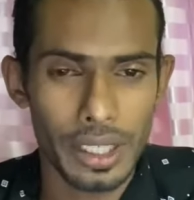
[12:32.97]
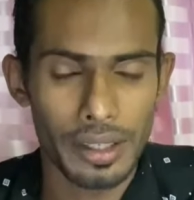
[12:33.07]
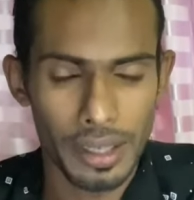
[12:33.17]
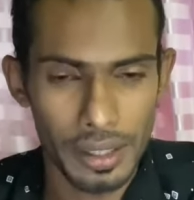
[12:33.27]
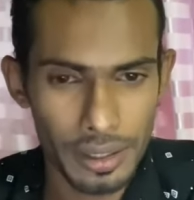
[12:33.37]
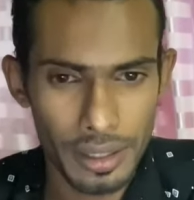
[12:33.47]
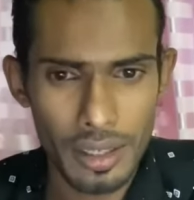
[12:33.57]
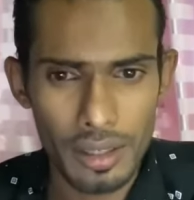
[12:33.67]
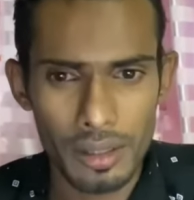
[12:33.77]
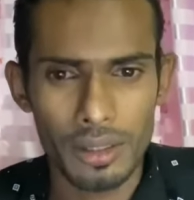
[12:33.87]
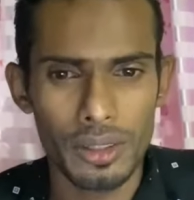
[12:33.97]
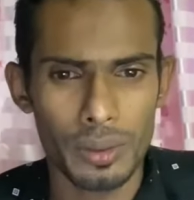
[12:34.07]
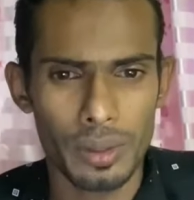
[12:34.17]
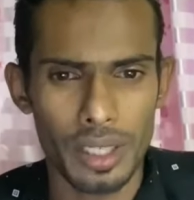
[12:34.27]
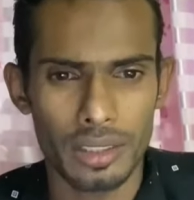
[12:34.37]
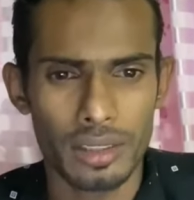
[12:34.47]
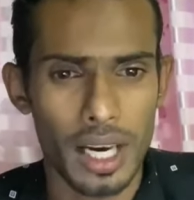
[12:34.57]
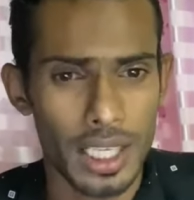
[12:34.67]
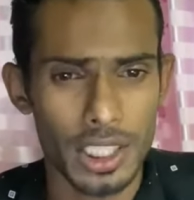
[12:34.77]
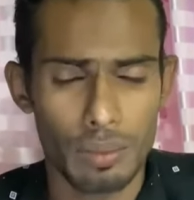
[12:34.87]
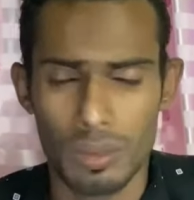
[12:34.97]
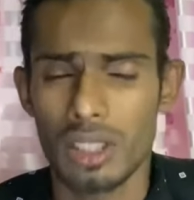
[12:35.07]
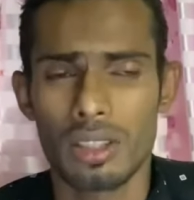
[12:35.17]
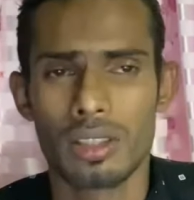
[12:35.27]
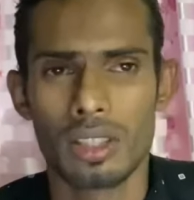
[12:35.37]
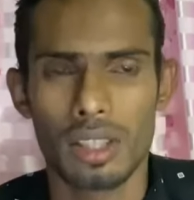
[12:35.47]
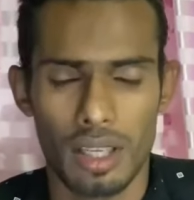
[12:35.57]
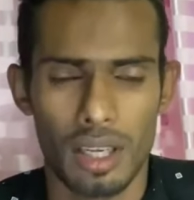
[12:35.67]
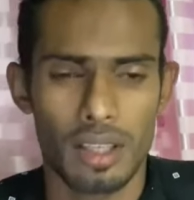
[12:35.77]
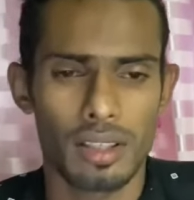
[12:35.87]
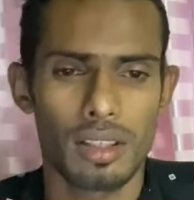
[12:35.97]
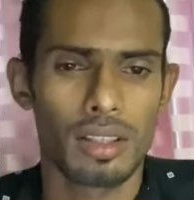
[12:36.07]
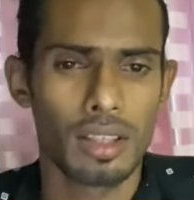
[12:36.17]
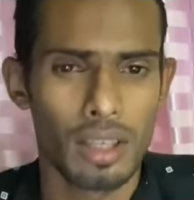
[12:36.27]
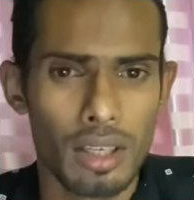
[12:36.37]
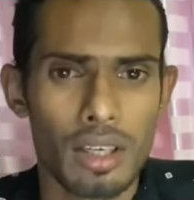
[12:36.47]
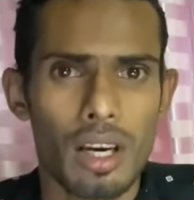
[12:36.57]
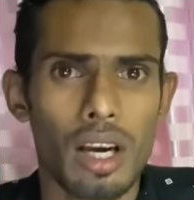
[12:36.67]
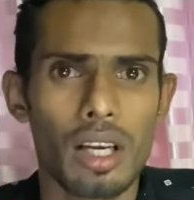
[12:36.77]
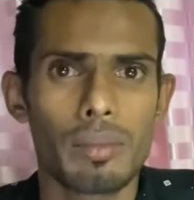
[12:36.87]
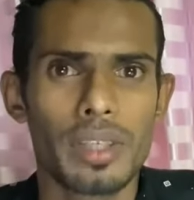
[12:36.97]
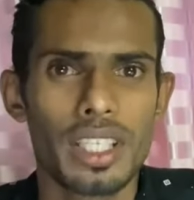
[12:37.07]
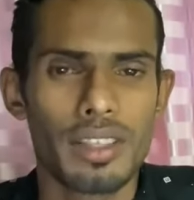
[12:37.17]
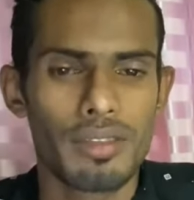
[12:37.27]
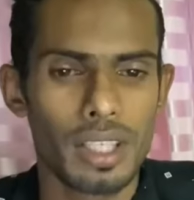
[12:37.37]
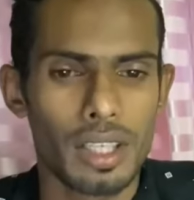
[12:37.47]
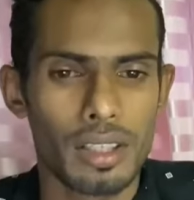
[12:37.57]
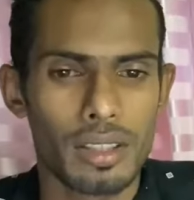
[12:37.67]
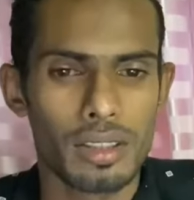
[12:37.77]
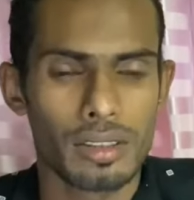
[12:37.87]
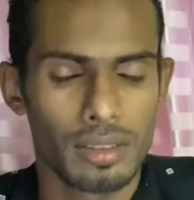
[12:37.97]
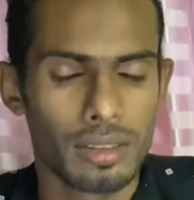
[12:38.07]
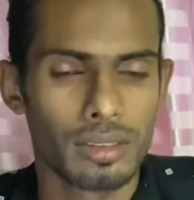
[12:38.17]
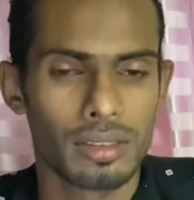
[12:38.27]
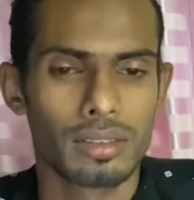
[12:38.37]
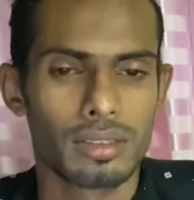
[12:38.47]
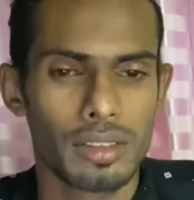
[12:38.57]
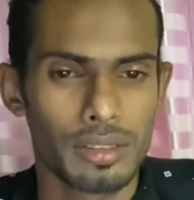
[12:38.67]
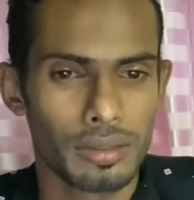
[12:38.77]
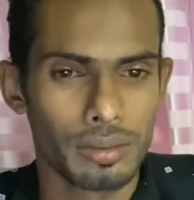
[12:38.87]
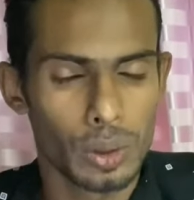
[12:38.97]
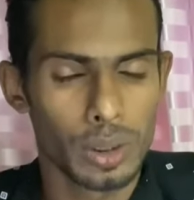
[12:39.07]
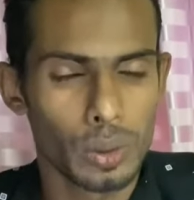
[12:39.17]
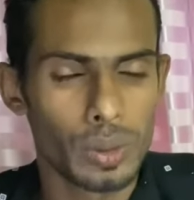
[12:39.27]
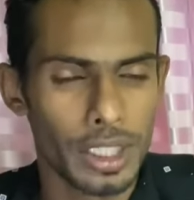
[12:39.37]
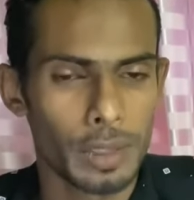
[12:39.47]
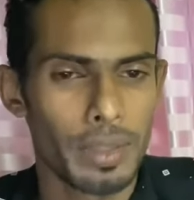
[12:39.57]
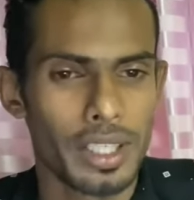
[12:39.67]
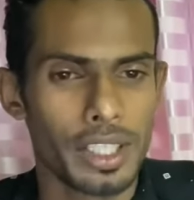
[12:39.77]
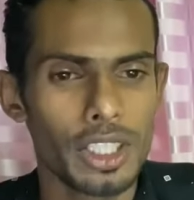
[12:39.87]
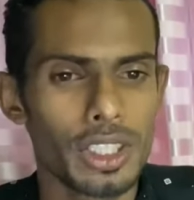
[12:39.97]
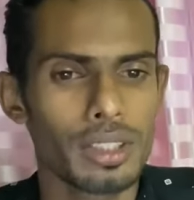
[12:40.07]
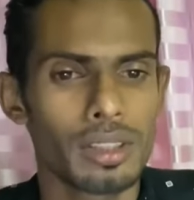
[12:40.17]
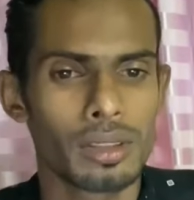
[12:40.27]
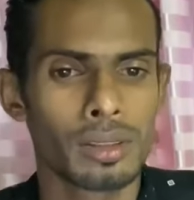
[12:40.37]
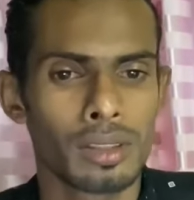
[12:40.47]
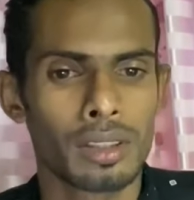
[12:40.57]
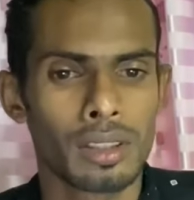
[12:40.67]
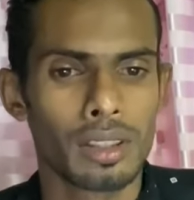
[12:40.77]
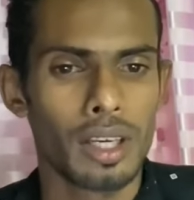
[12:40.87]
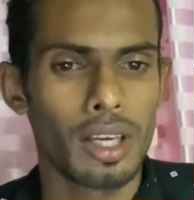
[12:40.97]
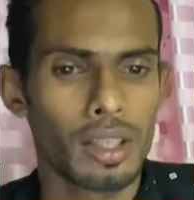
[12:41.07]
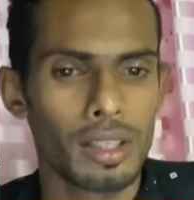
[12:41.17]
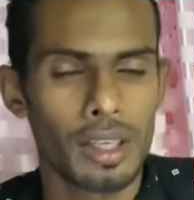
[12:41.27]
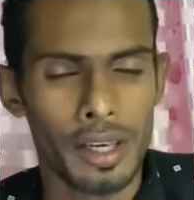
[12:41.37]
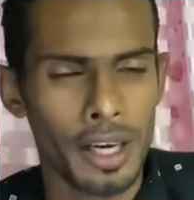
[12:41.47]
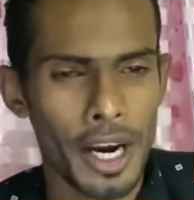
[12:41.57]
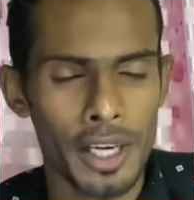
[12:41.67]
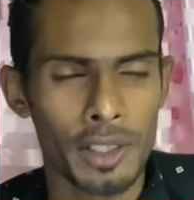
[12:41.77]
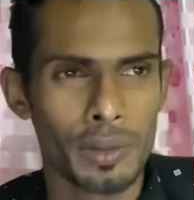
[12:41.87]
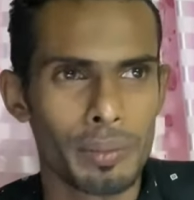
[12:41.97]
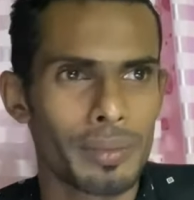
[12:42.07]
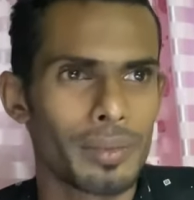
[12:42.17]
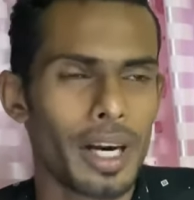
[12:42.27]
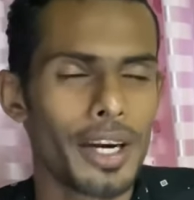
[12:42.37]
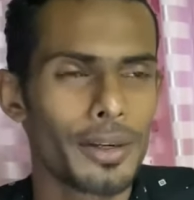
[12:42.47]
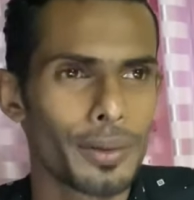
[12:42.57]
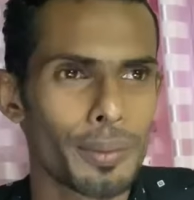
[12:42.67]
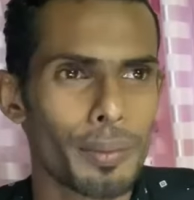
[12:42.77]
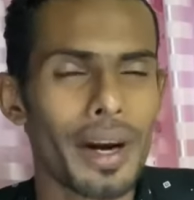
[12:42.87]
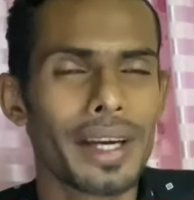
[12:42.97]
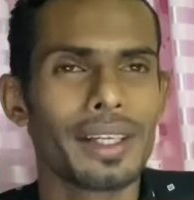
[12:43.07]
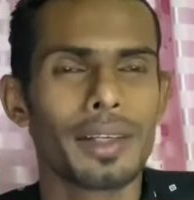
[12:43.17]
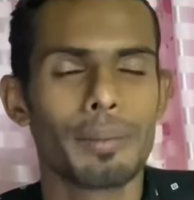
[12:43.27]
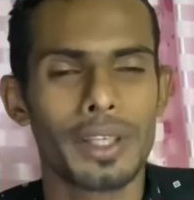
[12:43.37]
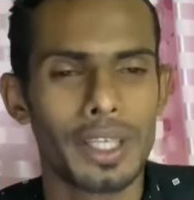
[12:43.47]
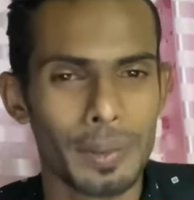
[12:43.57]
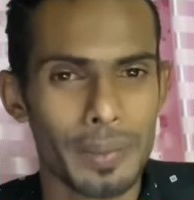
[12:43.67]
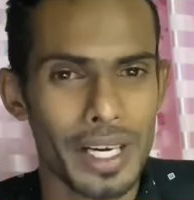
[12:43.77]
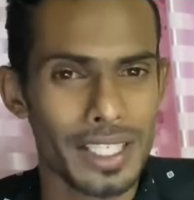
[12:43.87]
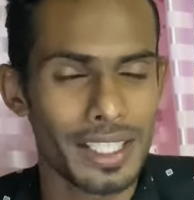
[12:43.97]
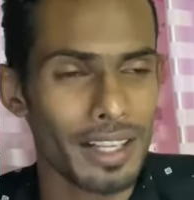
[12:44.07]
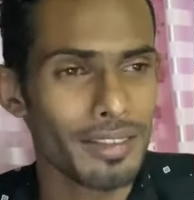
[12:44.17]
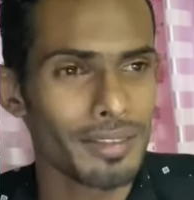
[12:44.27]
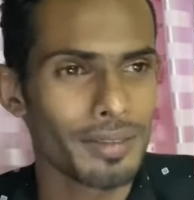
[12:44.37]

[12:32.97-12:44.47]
anything, you can ask me, and I'll be giving an good explanation. And I don't mind repeating myself,